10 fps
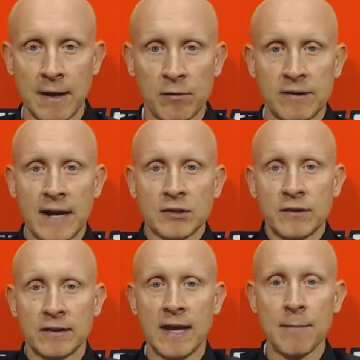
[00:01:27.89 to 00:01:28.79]
That was
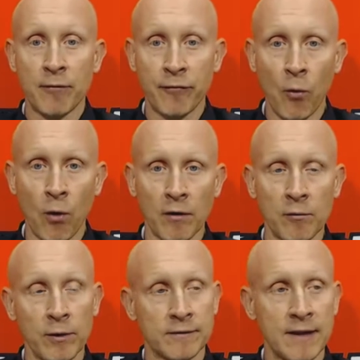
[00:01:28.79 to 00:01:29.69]
actually the day before.
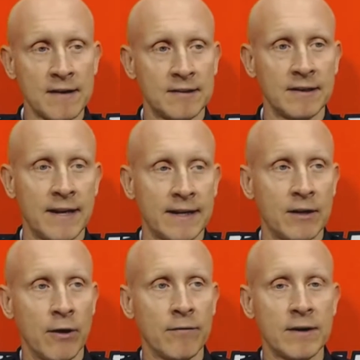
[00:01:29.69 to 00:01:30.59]
We were testing dang
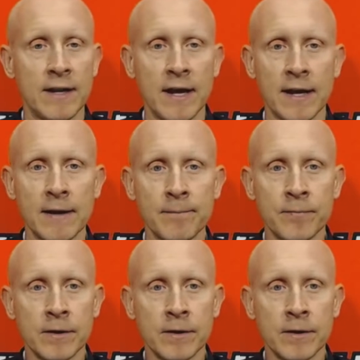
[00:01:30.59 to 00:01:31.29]
near every day.